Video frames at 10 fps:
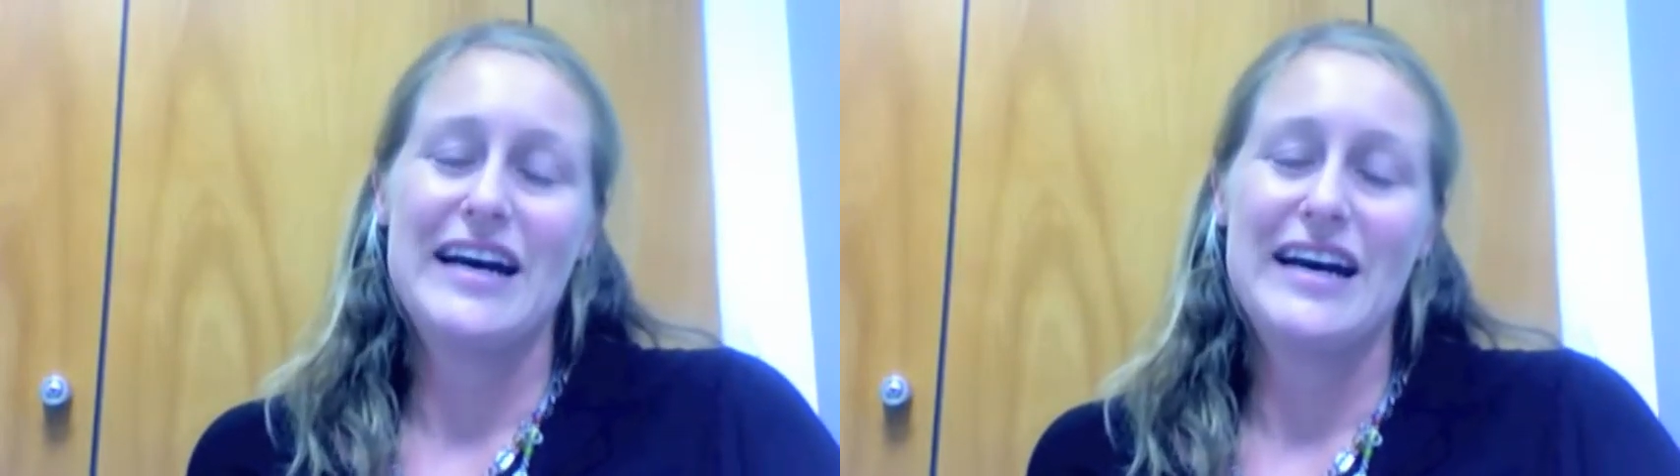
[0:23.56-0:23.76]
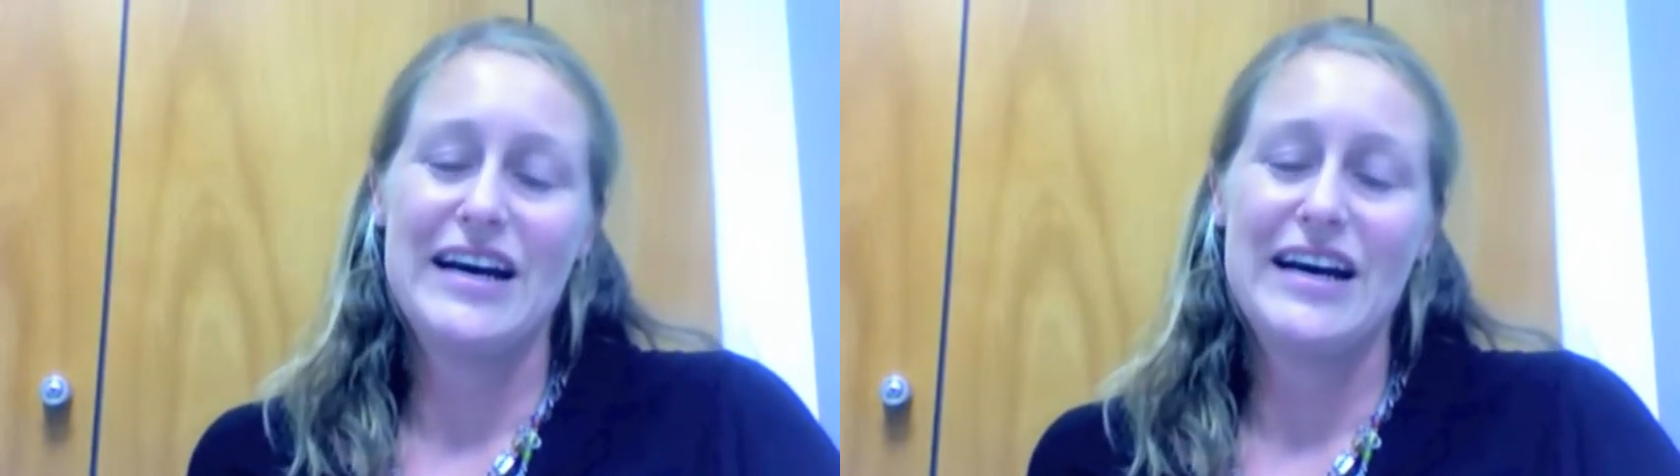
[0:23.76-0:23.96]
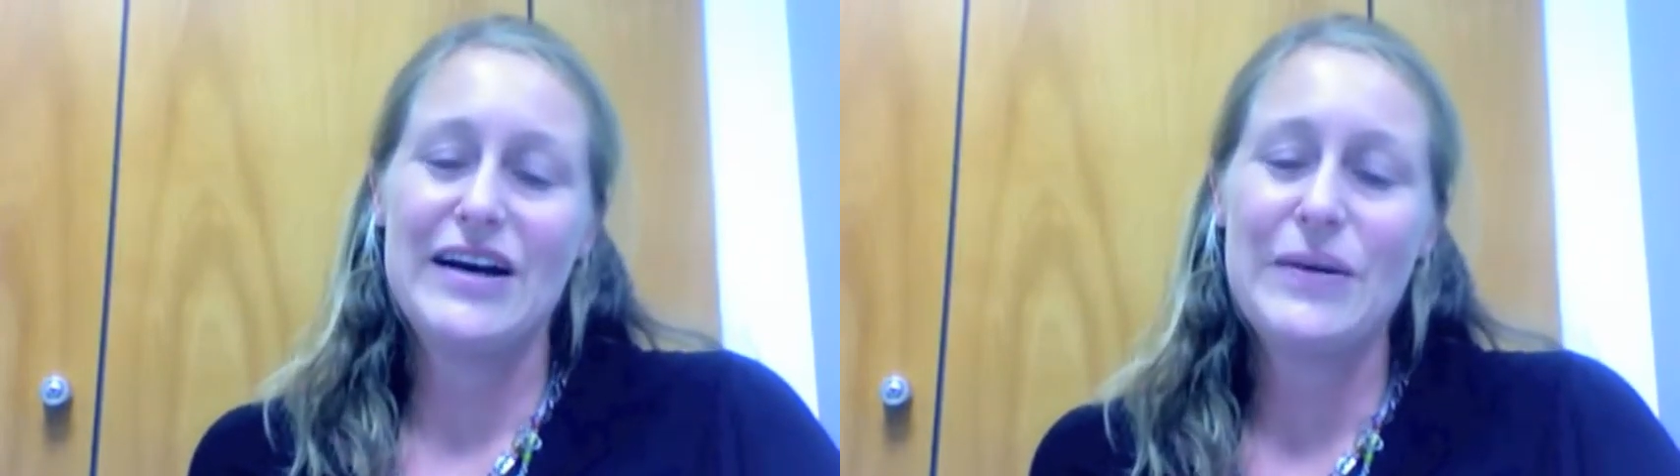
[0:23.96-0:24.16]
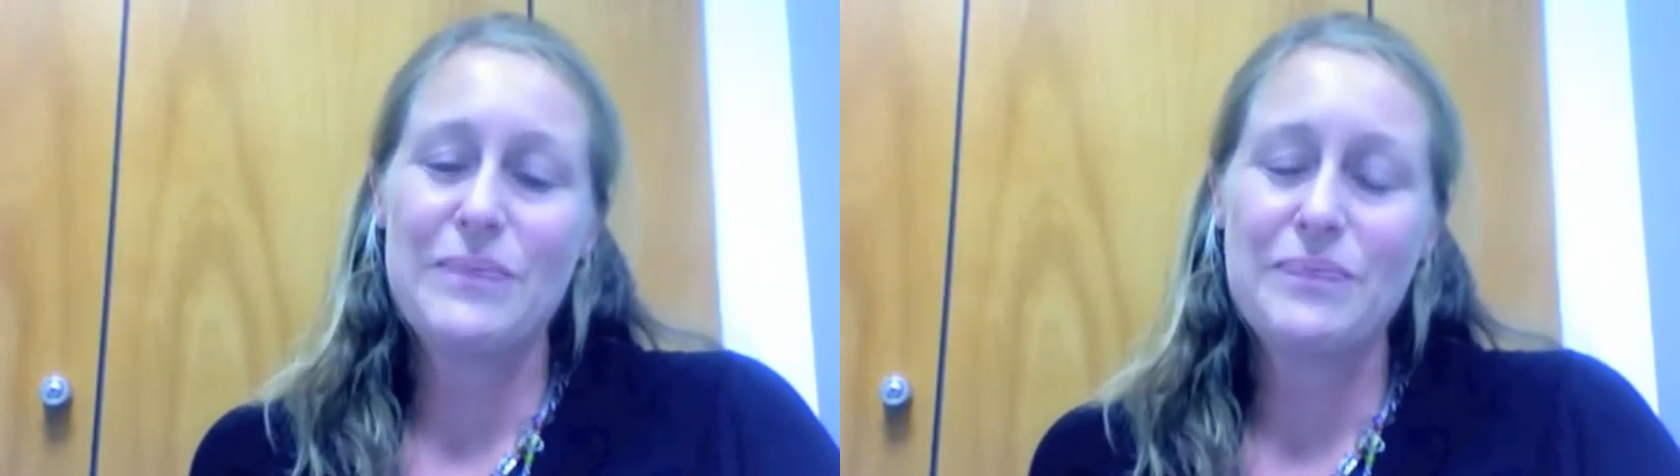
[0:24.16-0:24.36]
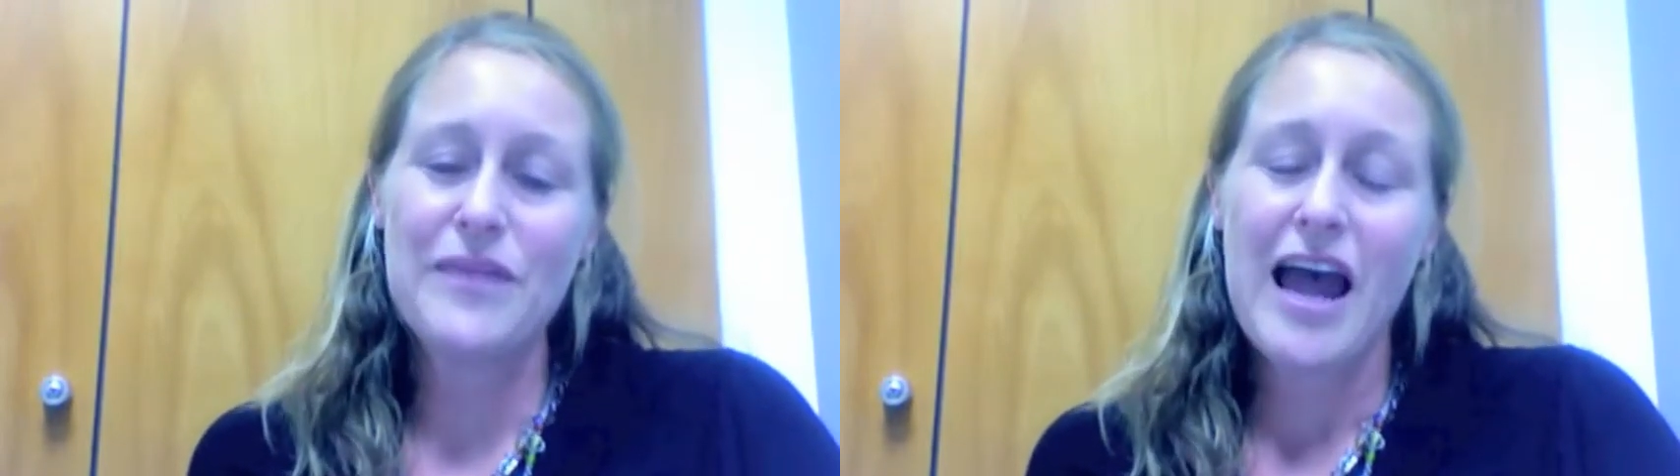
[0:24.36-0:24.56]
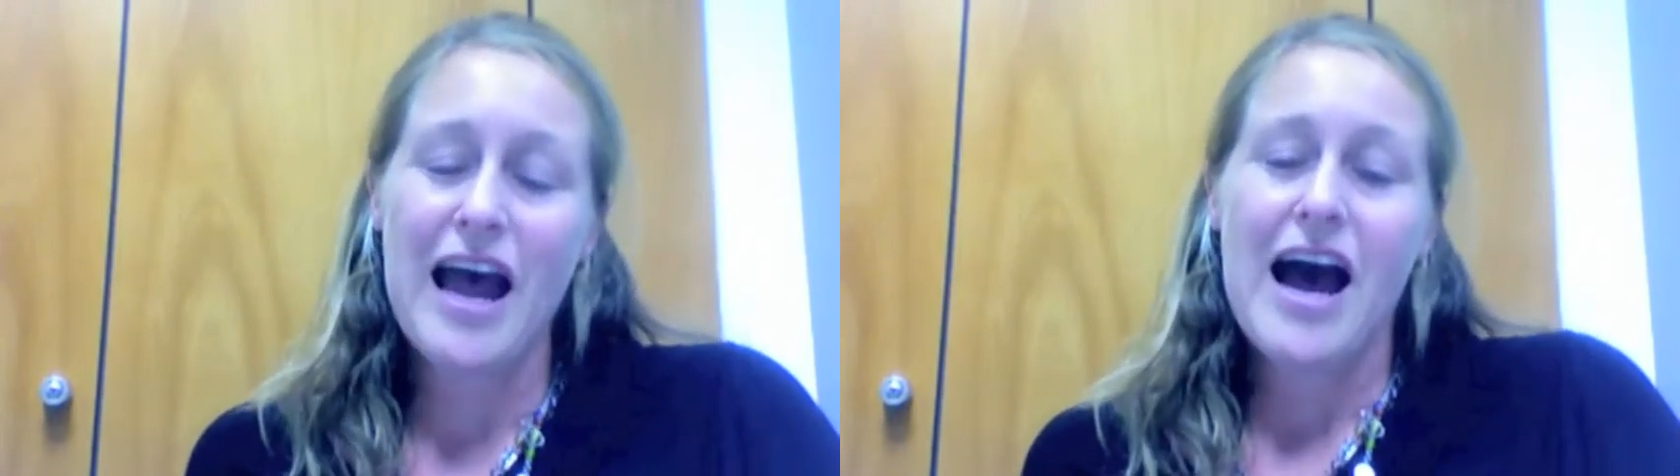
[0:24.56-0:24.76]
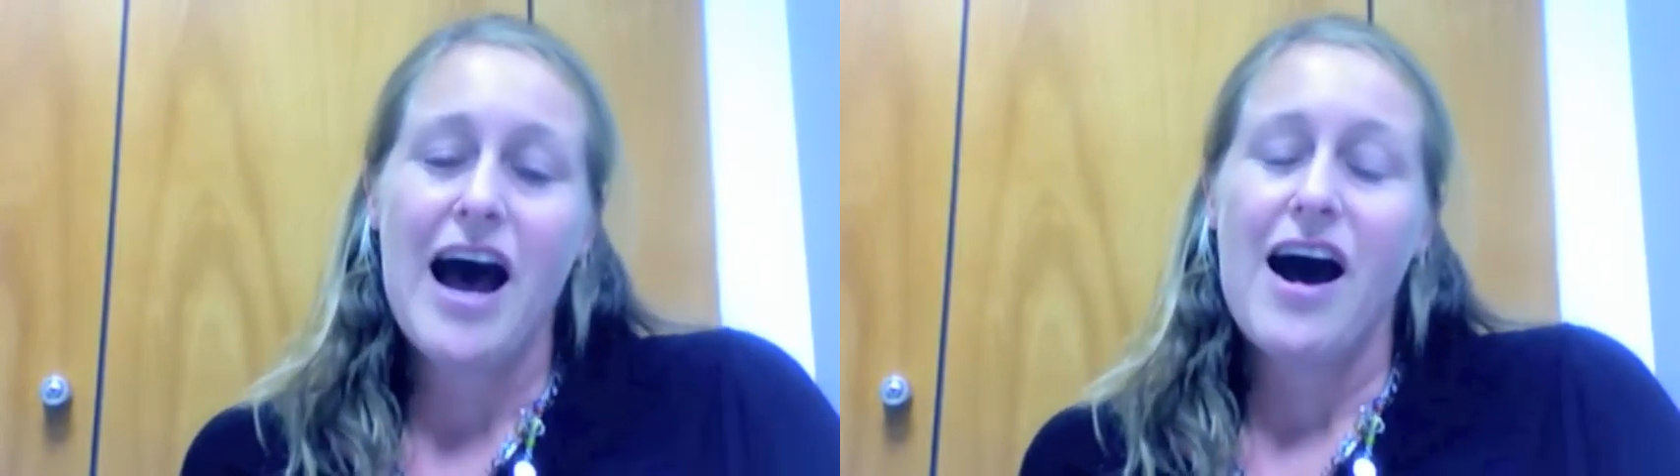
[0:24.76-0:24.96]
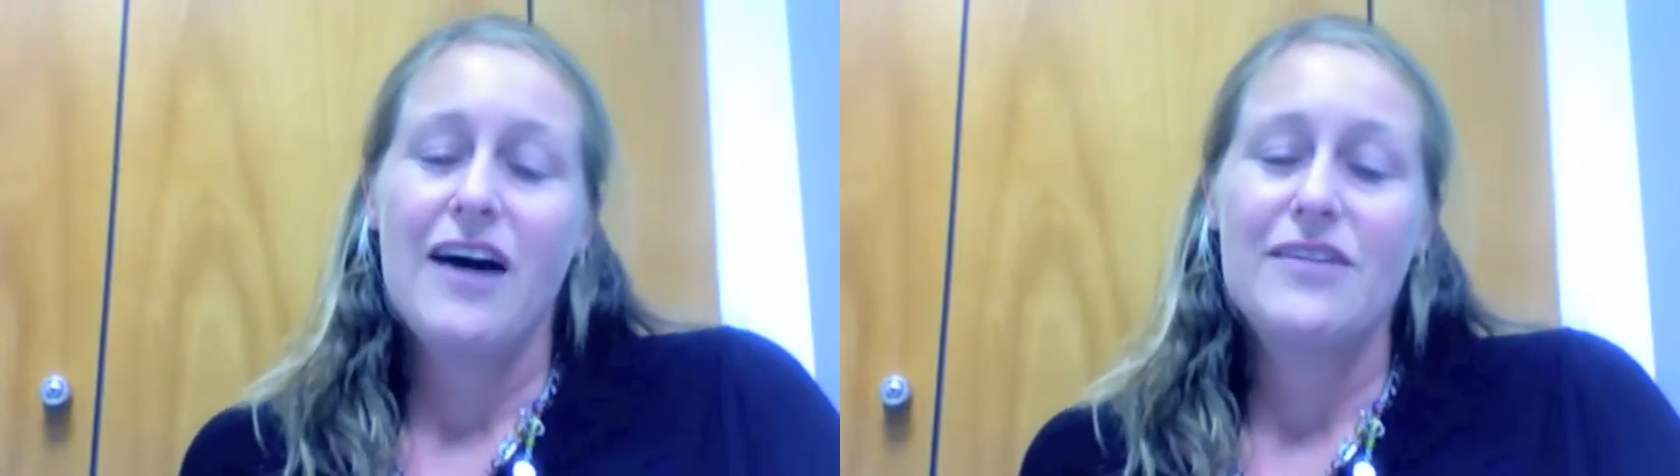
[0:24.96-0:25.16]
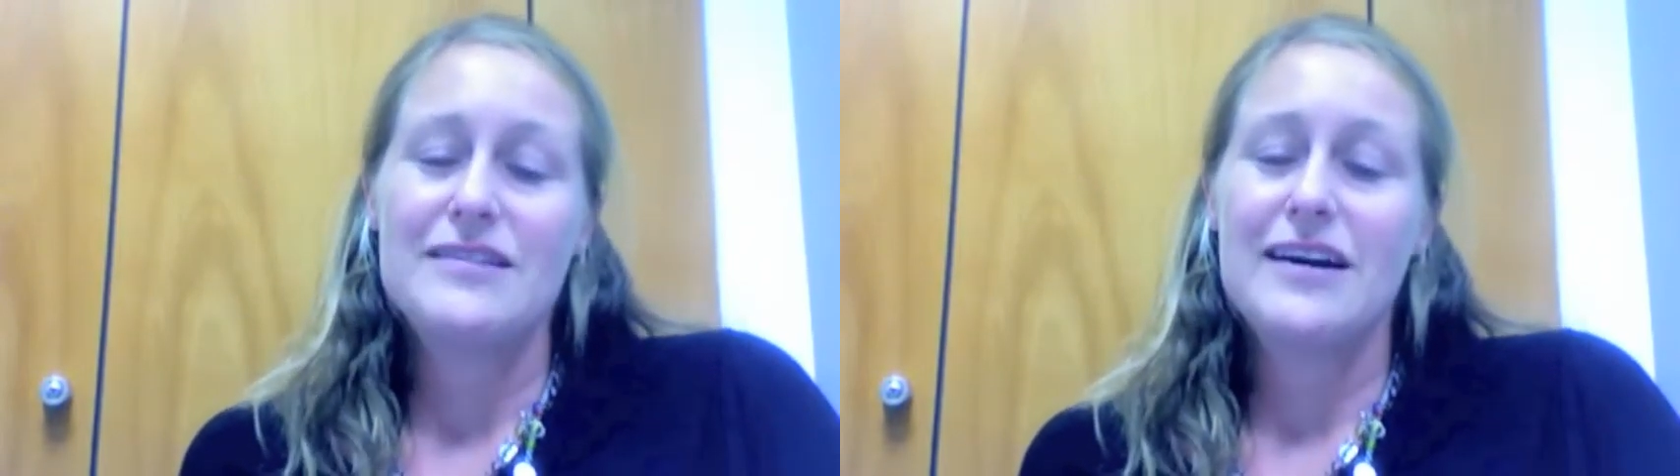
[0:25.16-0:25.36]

I'd